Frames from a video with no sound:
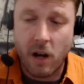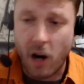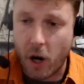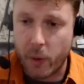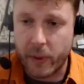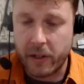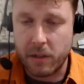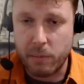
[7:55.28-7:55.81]
are
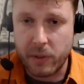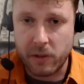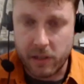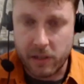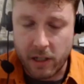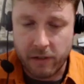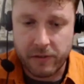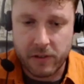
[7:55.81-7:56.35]
we going to build
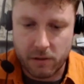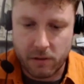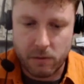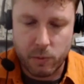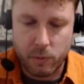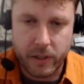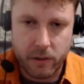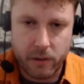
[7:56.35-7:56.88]
enough to
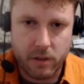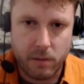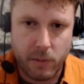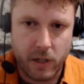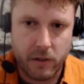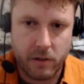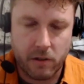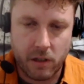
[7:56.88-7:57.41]
reduce the
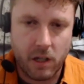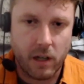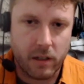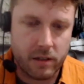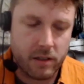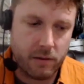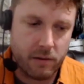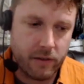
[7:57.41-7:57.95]
marginal cost
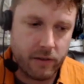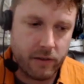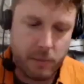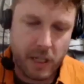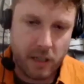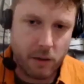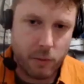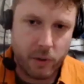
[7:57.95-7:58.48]
to even make
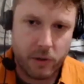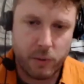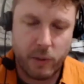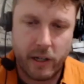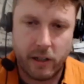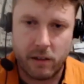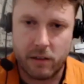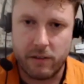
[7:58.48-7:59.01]
it
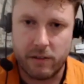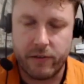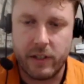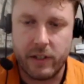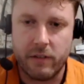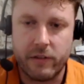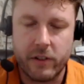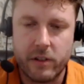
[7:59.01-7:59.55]
worthwhile in the
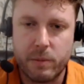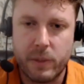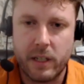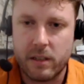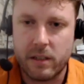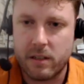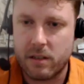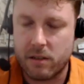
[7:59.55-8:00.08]
first
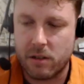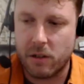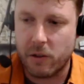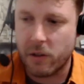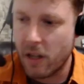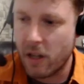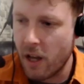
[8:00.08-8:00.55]
place? So